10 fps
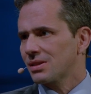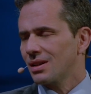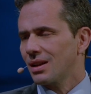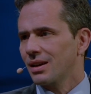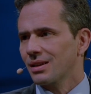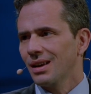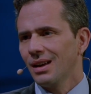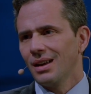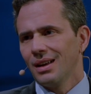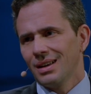they're like,
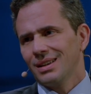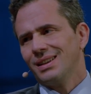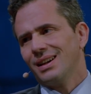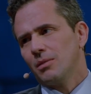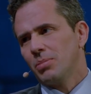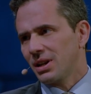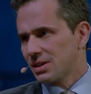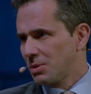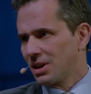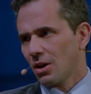yeah, but it's
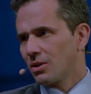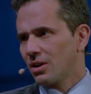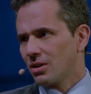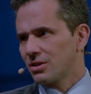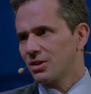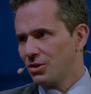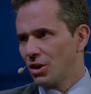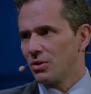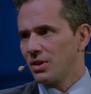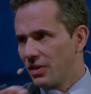been going on. Do you
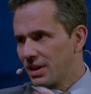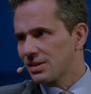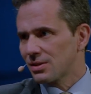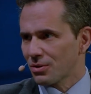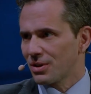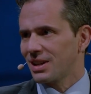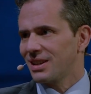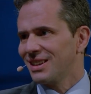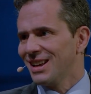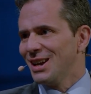know that this is already,